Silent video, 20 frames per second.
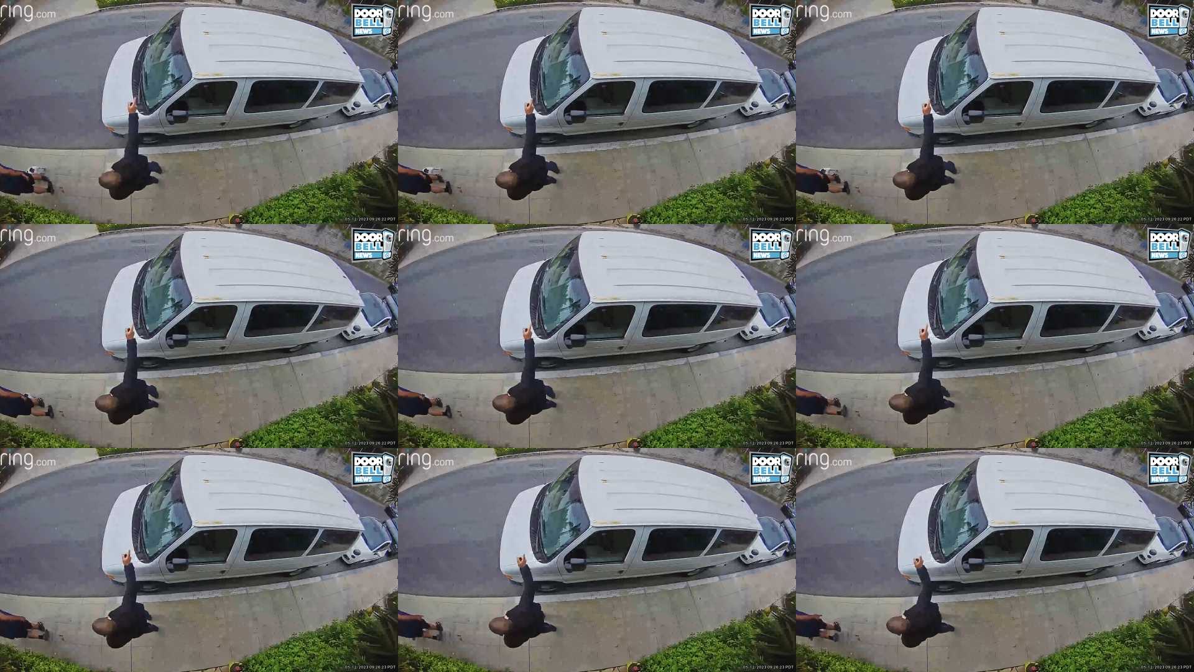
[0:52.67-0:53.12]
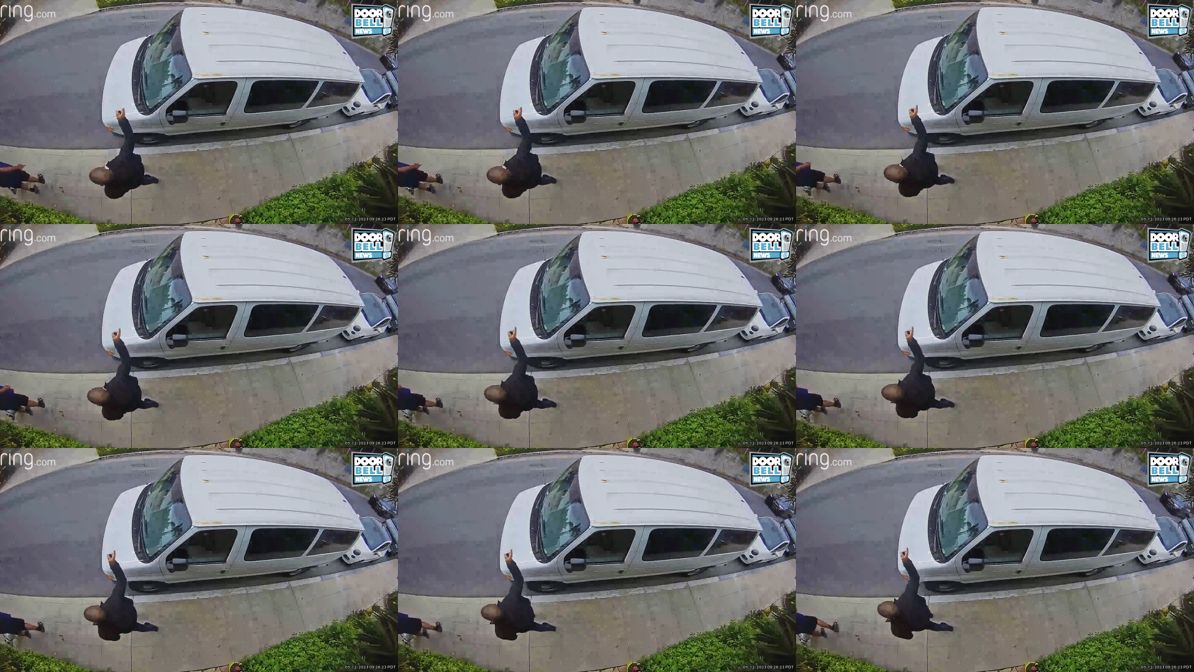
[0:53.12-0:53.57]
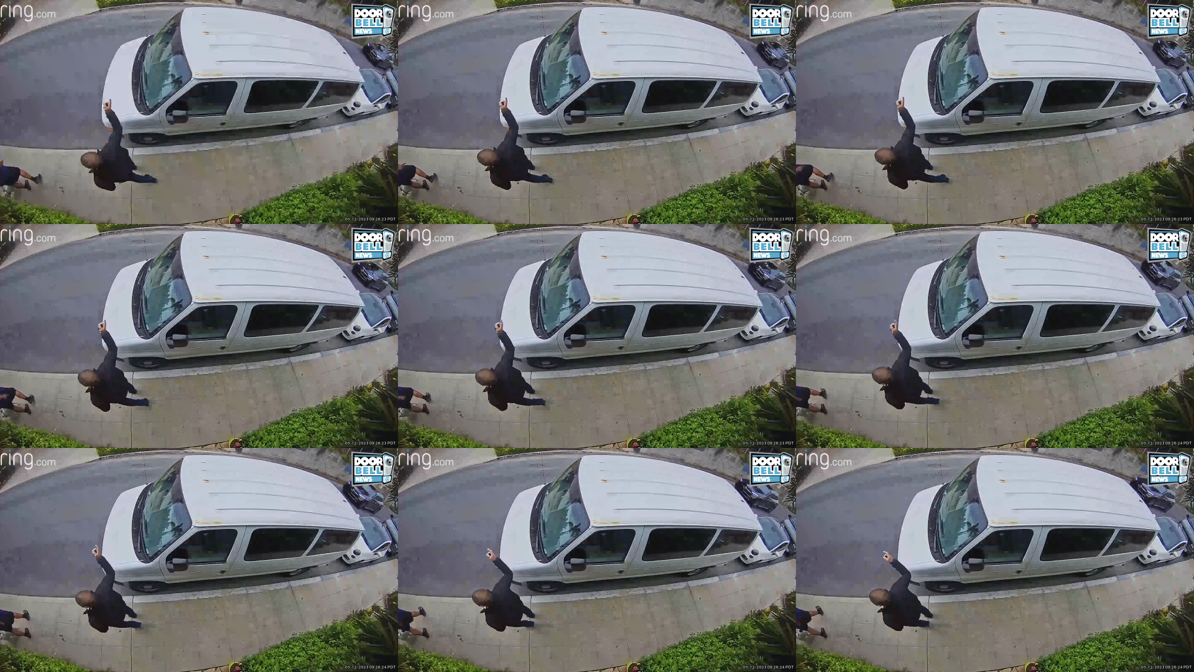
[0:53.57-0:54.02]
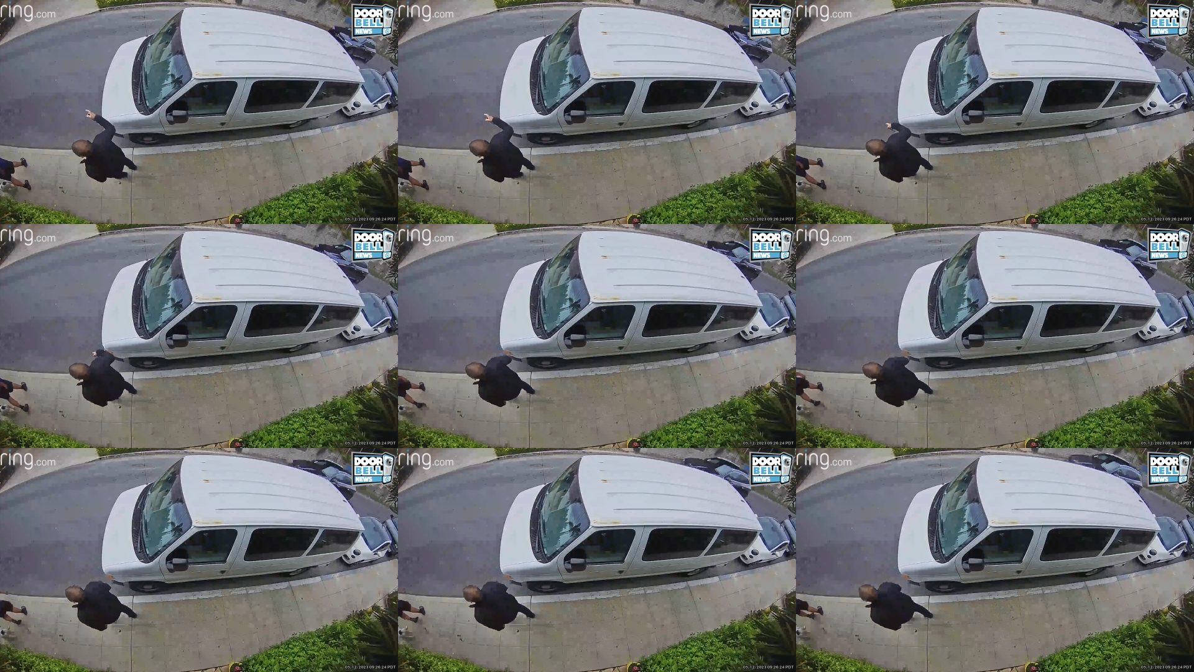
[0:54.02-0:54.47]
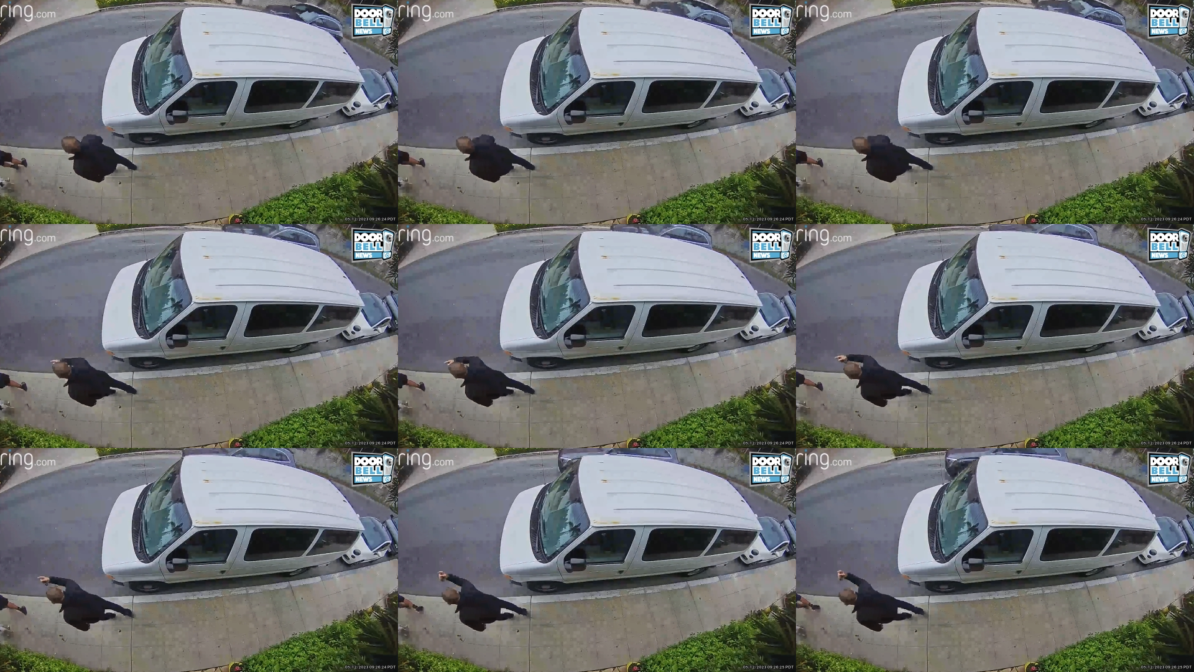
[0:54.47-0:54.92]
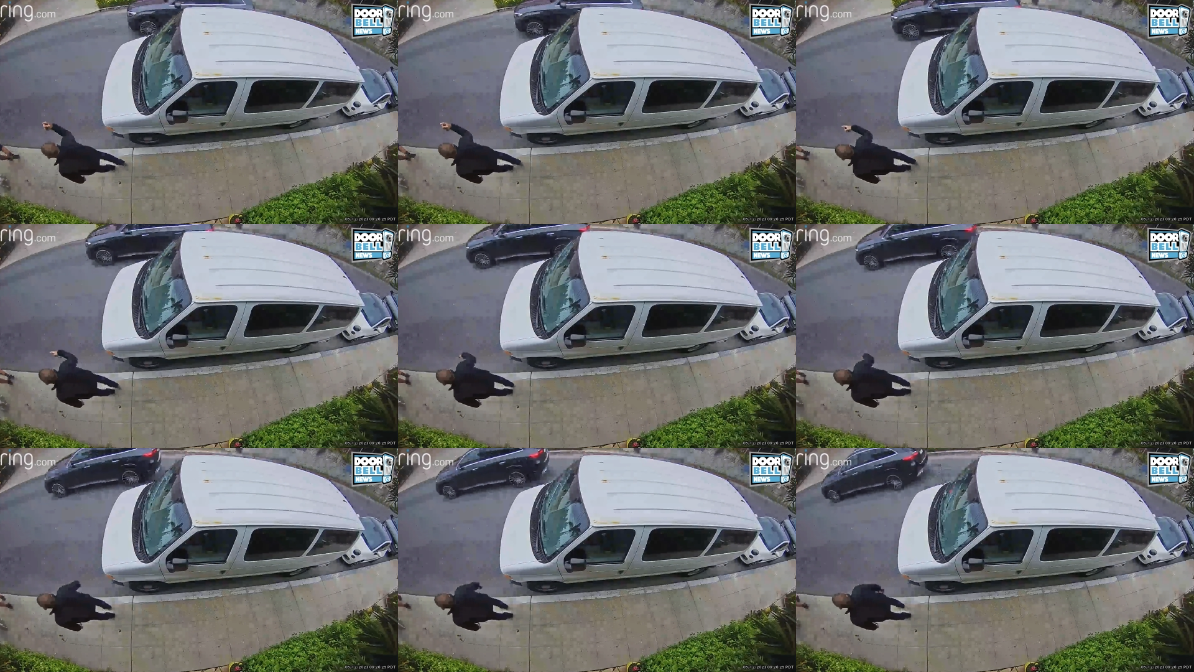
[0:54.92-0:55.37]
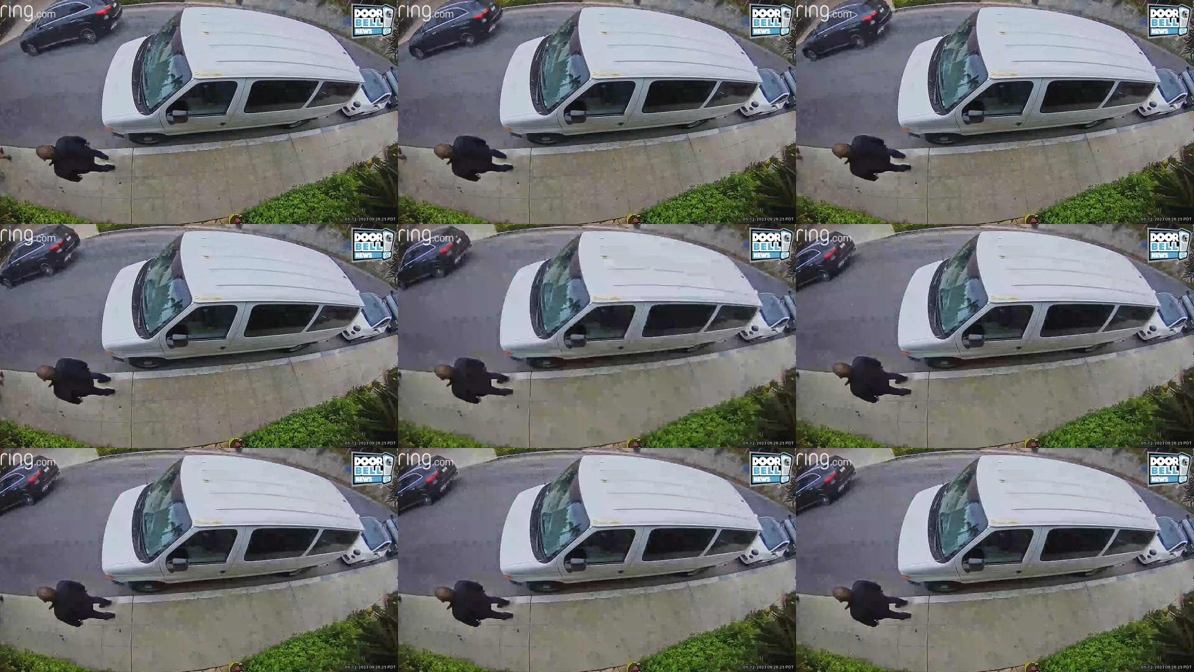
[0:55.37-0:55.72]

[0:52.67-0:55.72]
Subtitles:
[unreadable: no face in view]